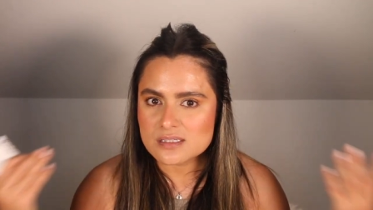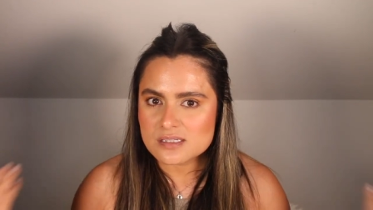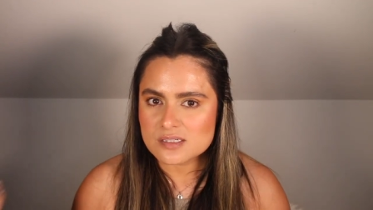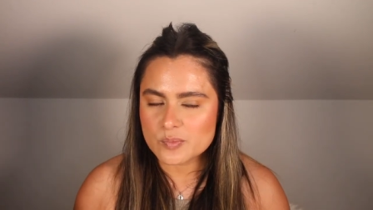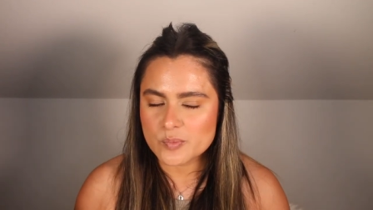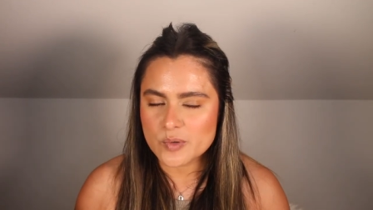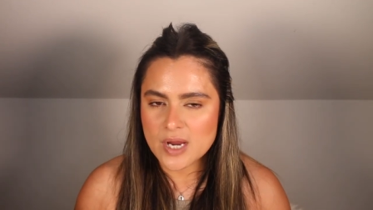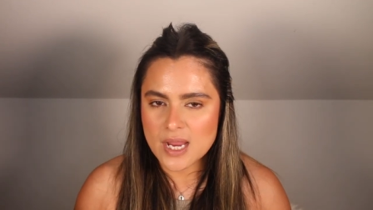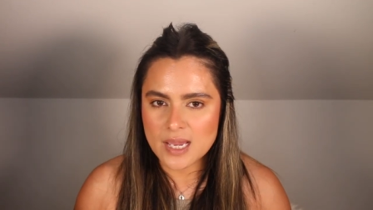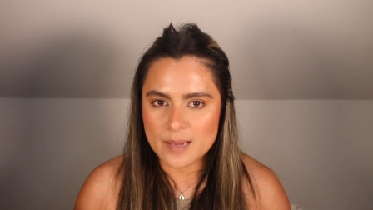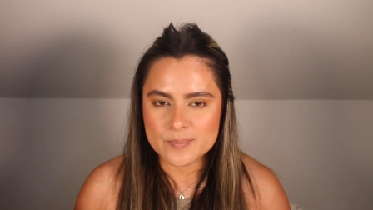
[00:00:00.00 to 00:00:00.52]
so
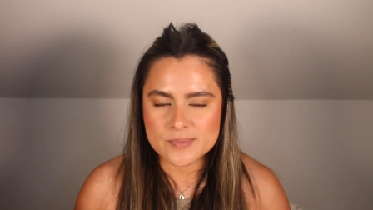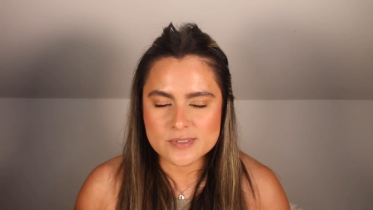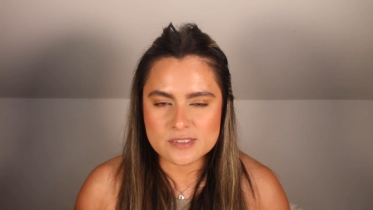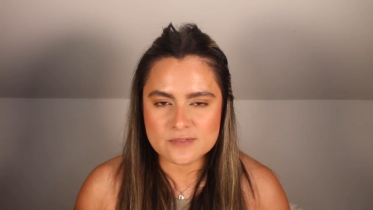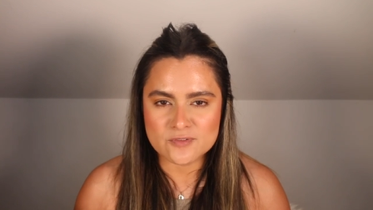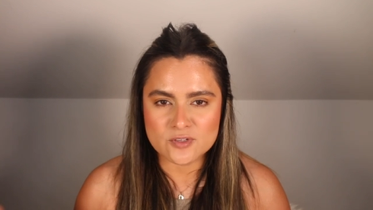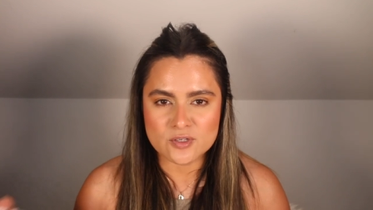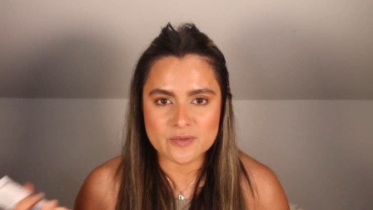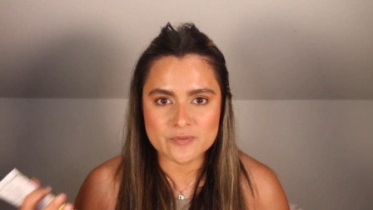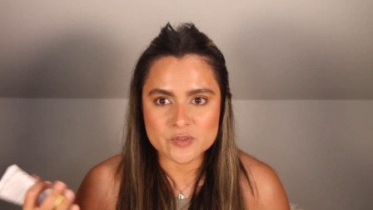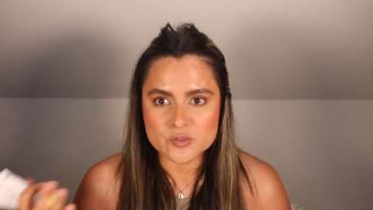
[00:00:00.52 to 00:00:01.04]
perhaps
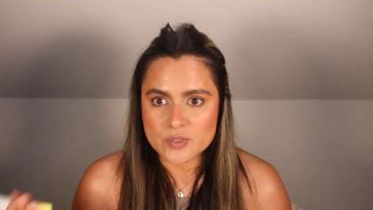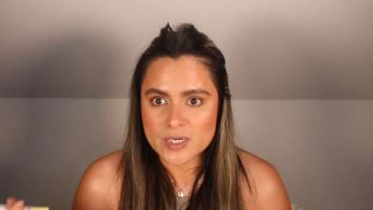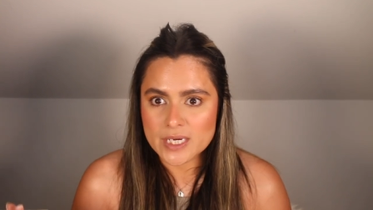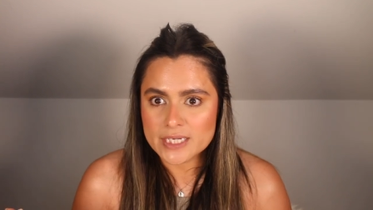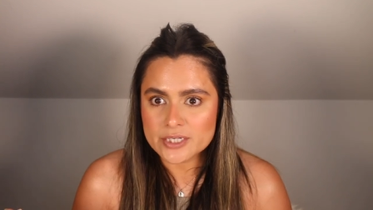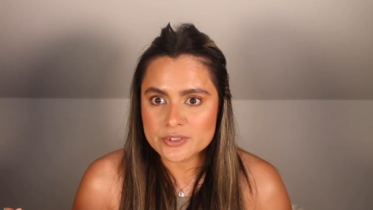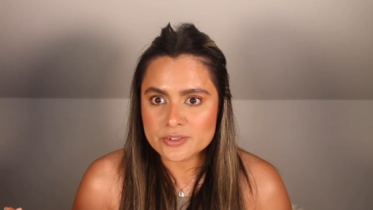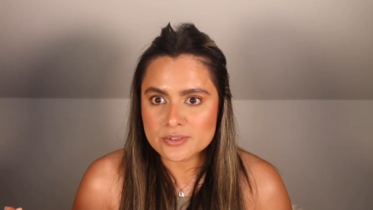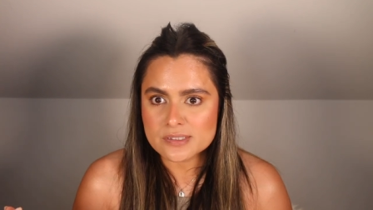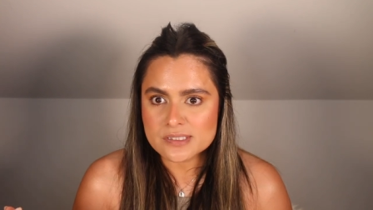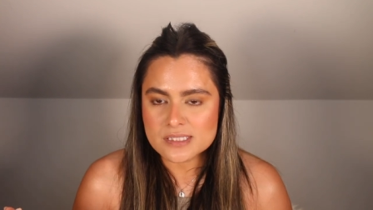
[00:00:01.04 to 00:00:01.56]
if you have
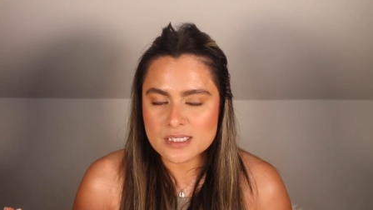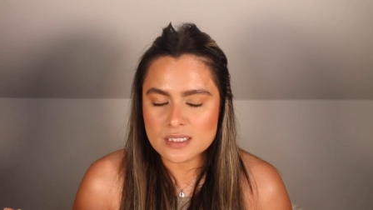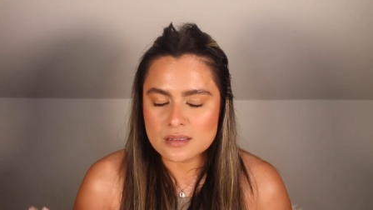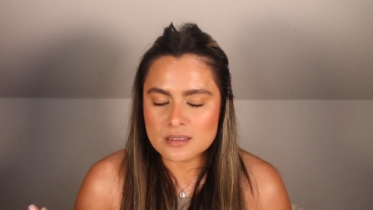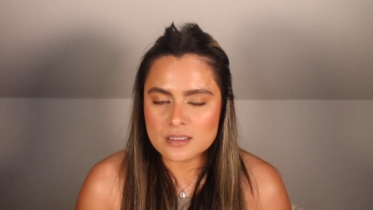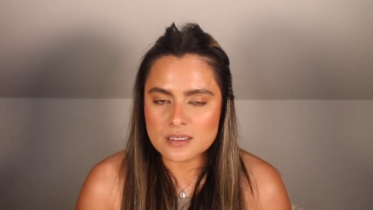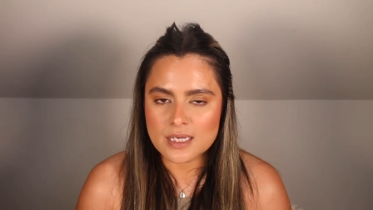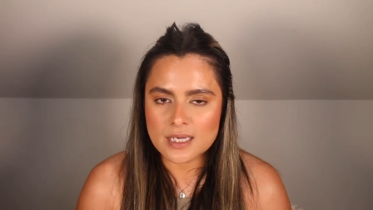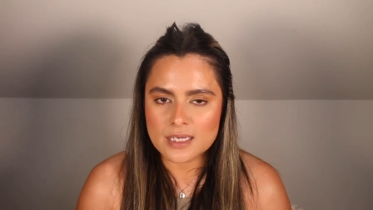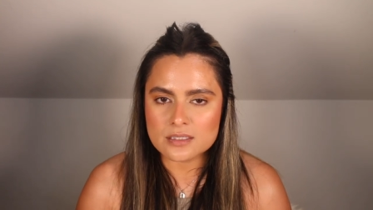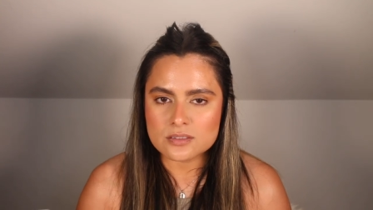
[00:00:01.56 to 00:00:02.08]
drier skin
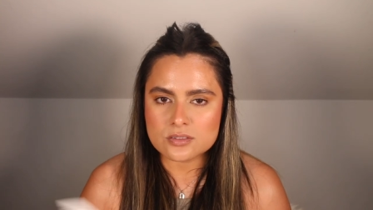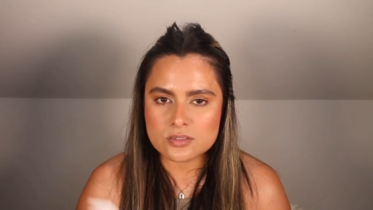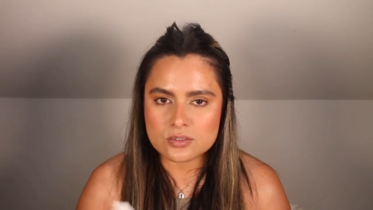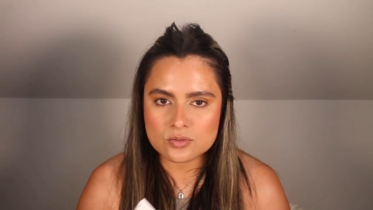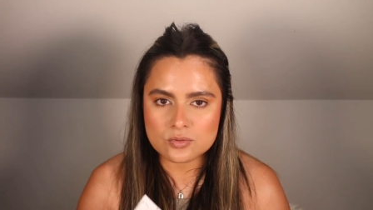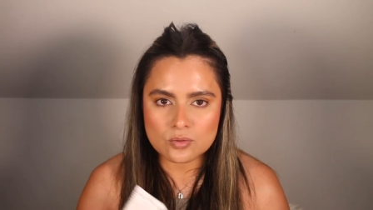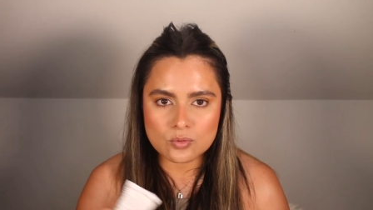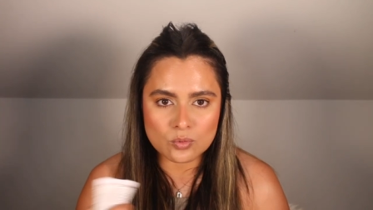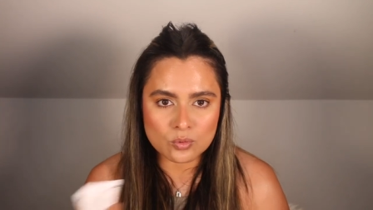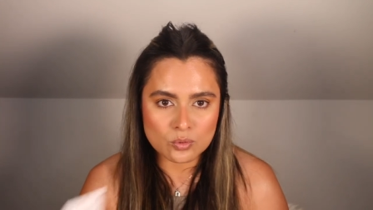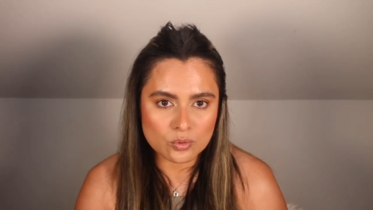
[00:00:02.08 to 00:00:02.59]
than I
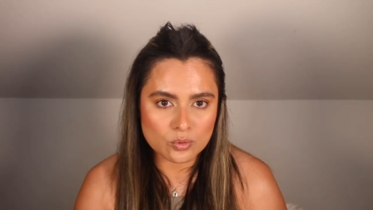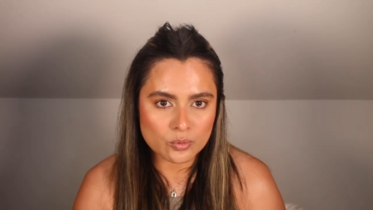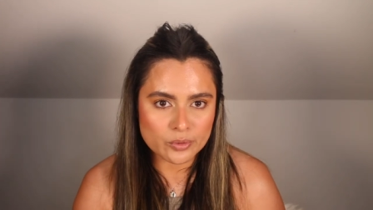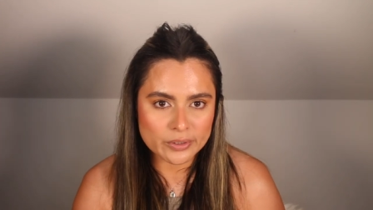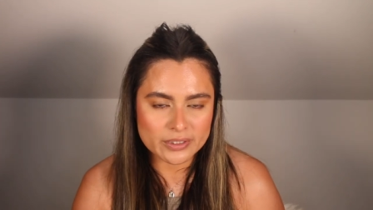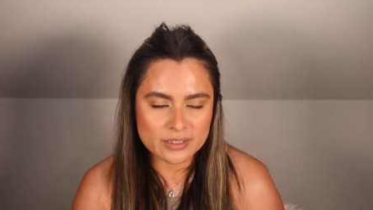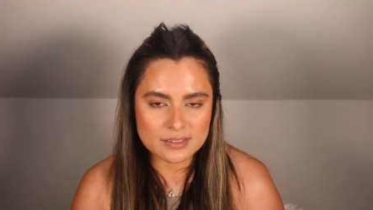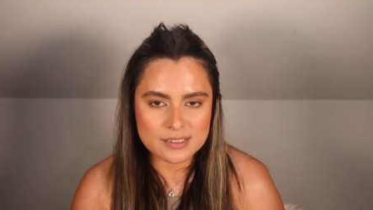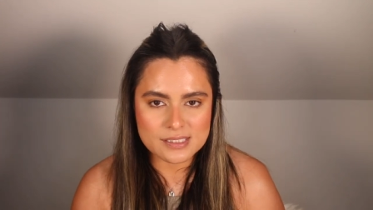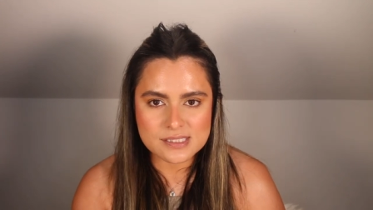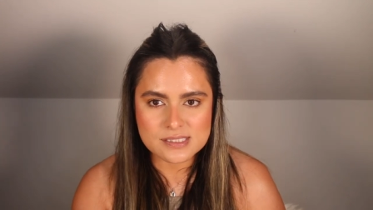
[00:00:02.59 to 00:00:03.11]
do or
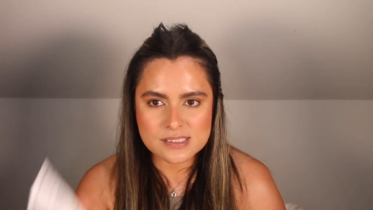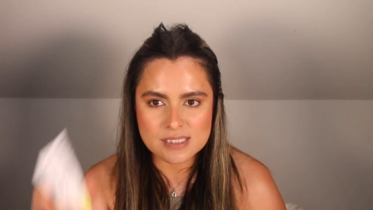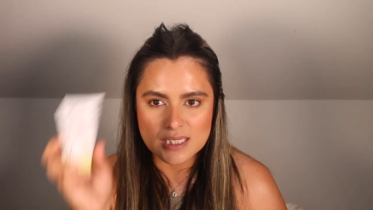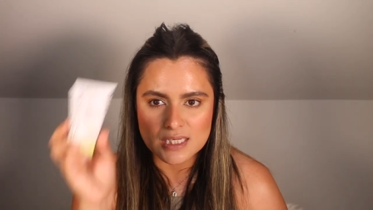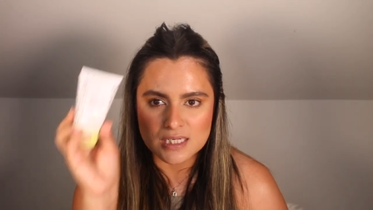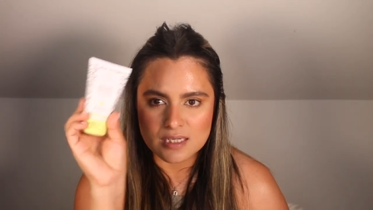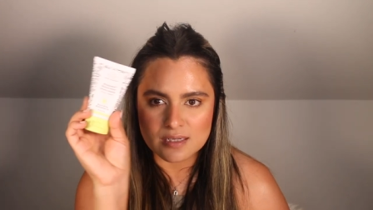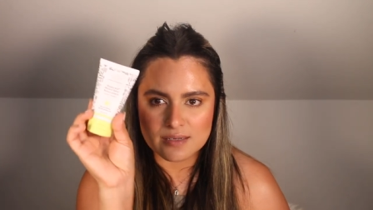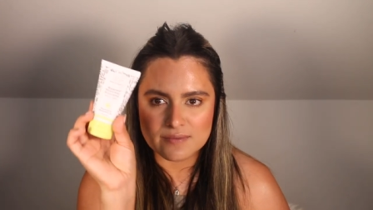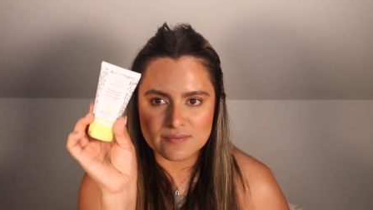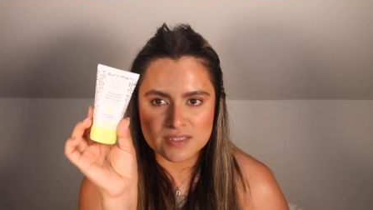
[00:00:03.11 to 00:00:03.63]
oily
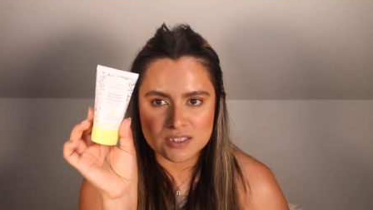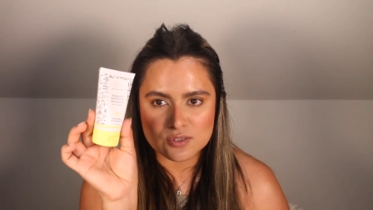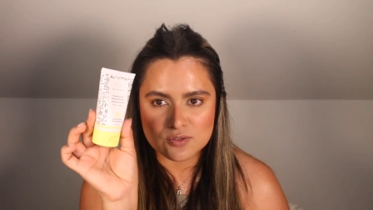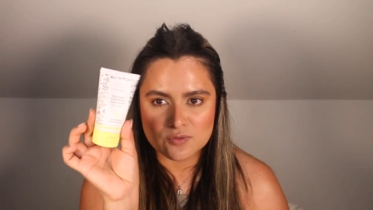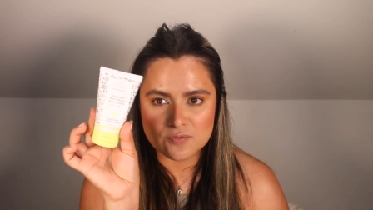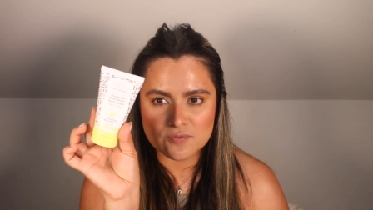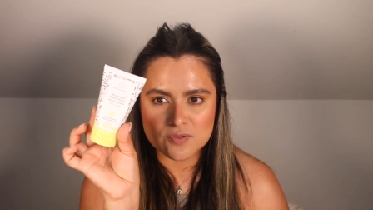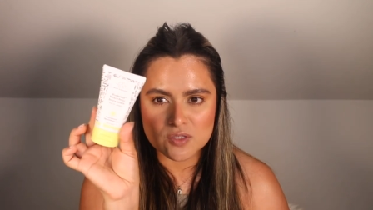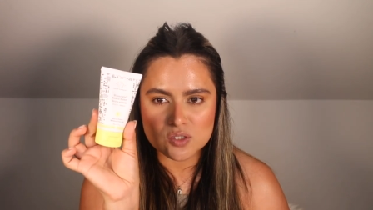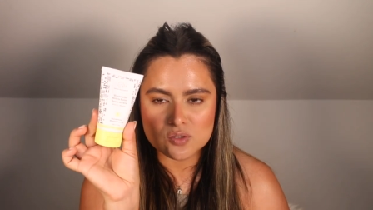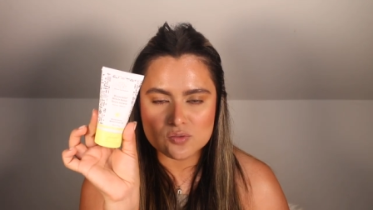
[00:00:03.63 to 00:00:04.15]
skin, and
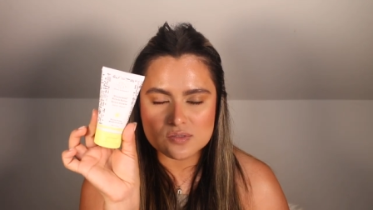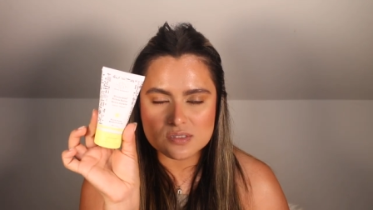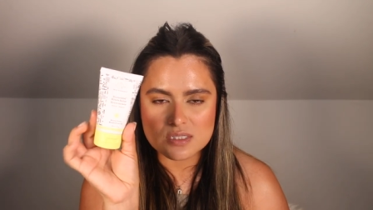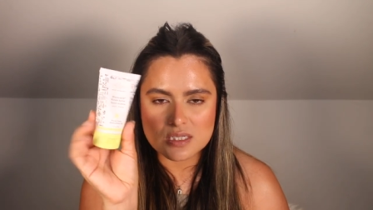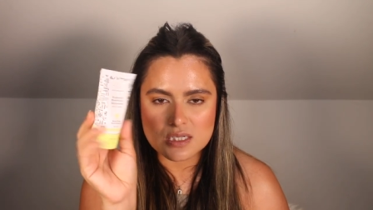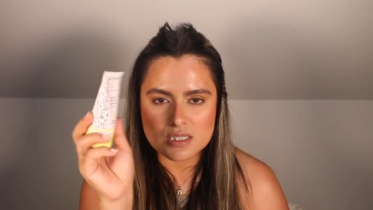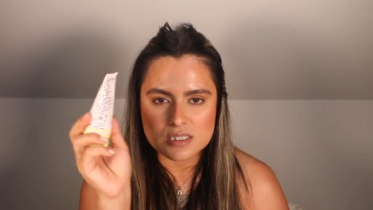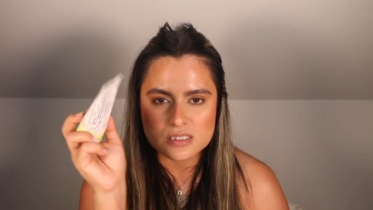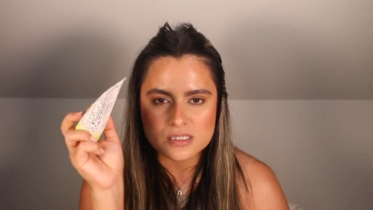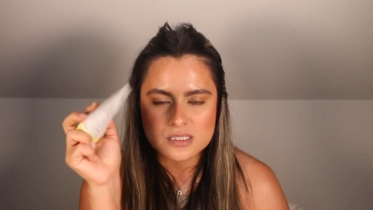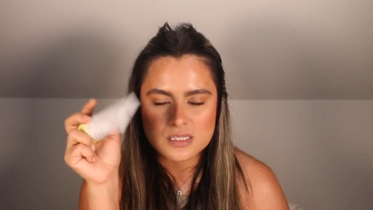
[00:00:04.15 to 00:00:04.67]
you've used
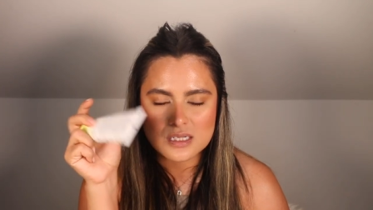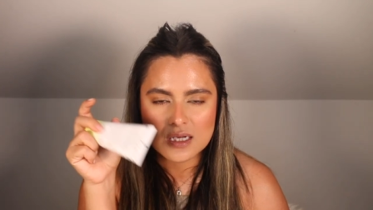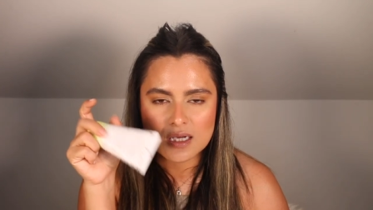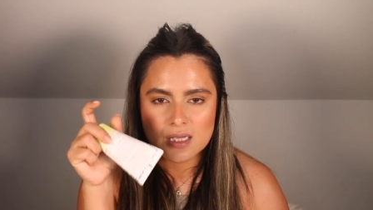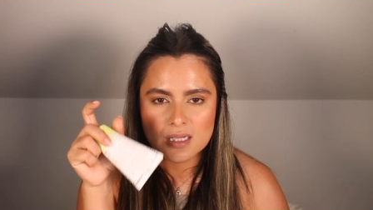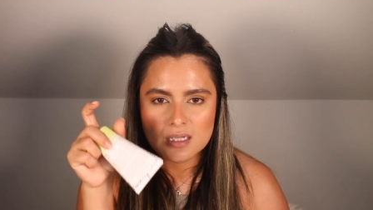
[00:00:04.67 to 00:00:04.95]
this,